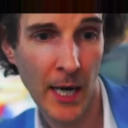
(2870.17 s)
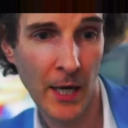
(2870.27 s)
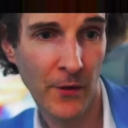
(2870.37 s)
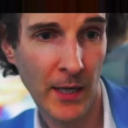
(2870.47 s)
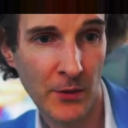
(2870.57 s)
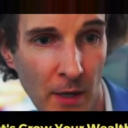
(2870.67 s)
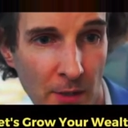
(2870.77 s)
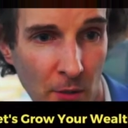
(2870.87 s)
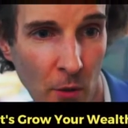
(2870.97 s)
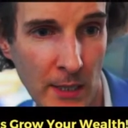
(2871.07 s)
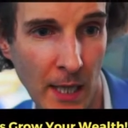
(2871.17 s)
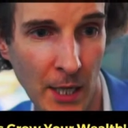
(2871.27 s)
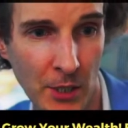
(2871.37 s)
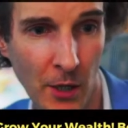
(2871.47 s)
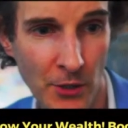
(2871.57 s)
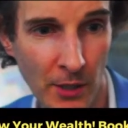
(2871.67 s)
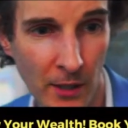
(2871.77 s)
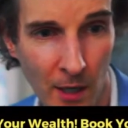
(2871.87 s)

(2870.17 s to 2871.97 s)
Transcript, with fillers: at felix friends dot org slash coaching.